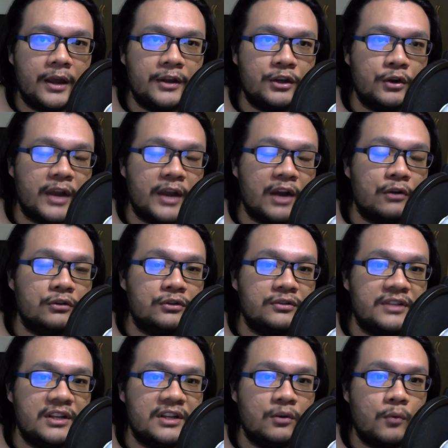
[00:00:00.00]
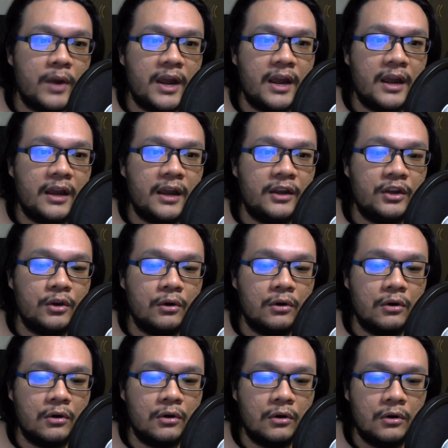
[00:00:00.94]
and you can also see where
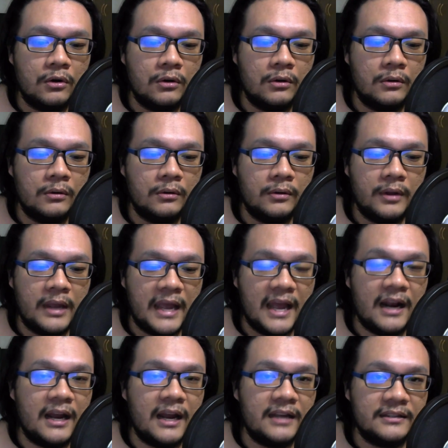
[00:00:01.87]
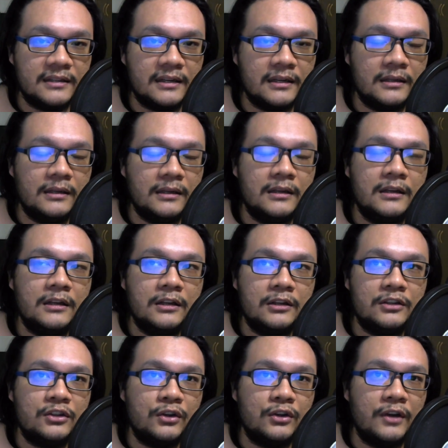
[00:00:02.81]
your allies are.
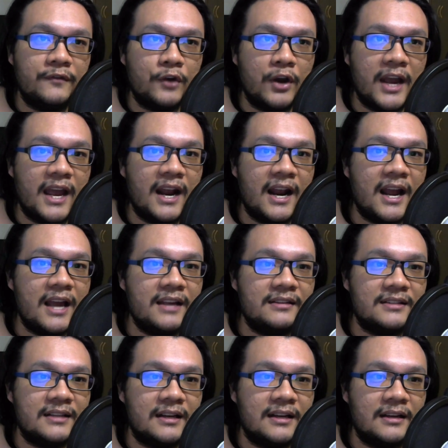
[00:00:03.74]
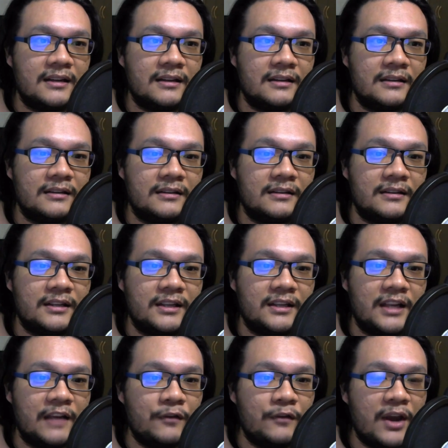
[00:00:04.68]
So if your allies are,
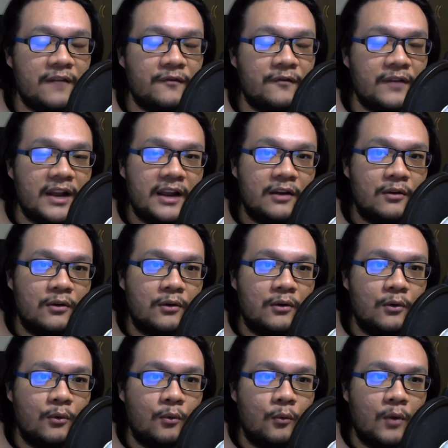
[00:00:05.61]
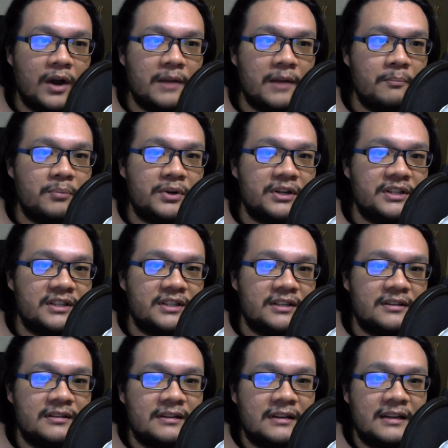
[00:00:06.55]
if you have like one
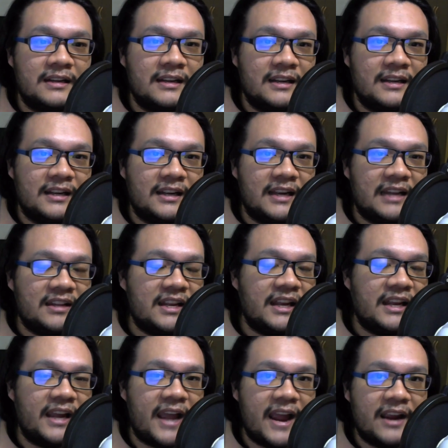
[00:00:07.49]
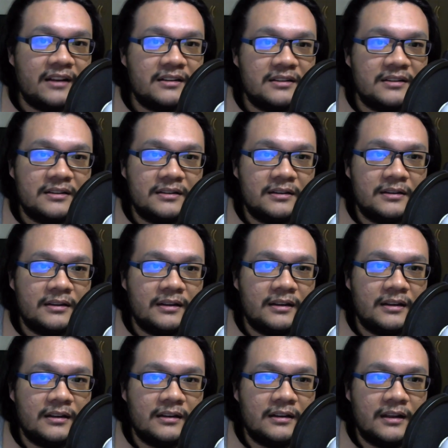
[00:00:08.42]
person getting ganked,
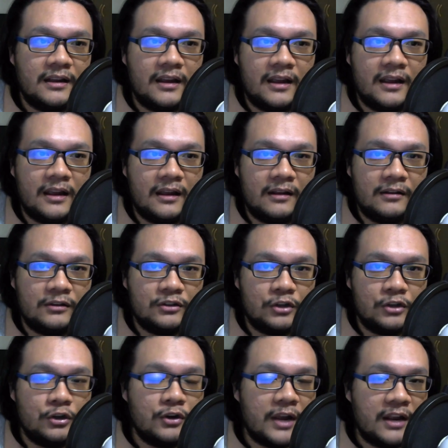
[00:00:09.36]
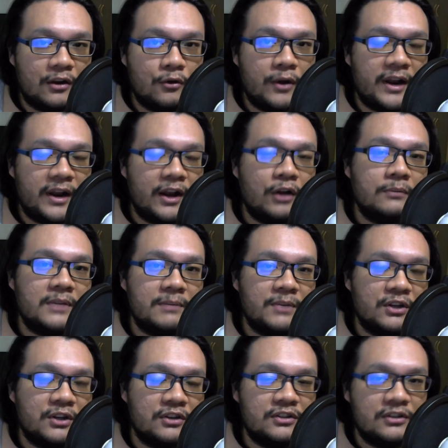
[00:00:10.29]
so you can go and help
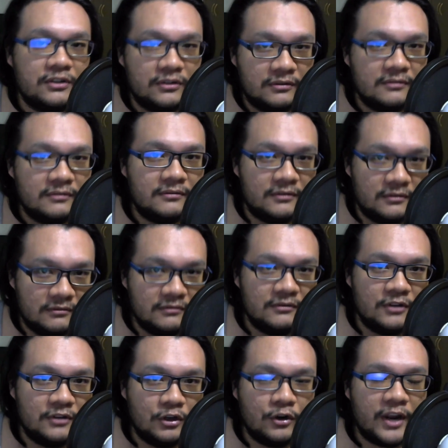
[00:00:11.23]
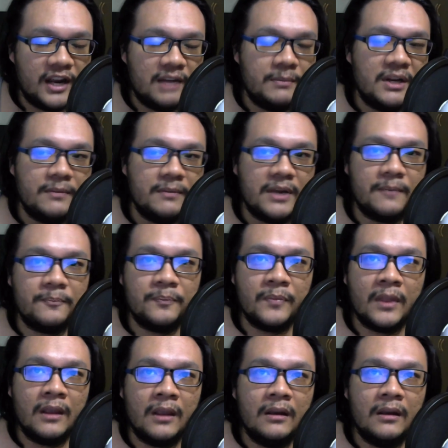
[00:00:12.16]
them because you're looking at the minimap.